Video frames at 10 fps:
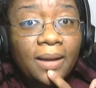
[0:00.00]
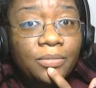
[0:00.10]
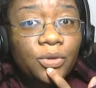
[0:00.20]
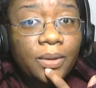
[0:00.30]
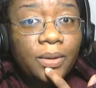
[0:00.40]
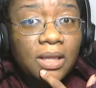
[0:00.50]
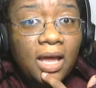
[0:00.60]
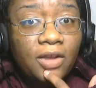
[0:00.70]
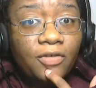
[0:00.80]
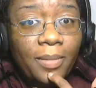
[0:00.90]
I'm doing a
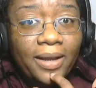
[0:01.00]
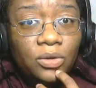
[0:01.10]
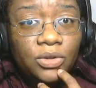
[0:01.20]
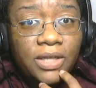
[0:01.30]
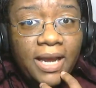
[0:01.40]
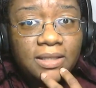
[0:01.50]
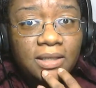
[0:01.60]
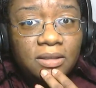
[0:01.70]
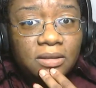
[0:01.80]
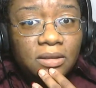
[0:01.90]
lot of Michael
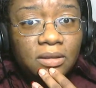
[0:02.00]
Jackson.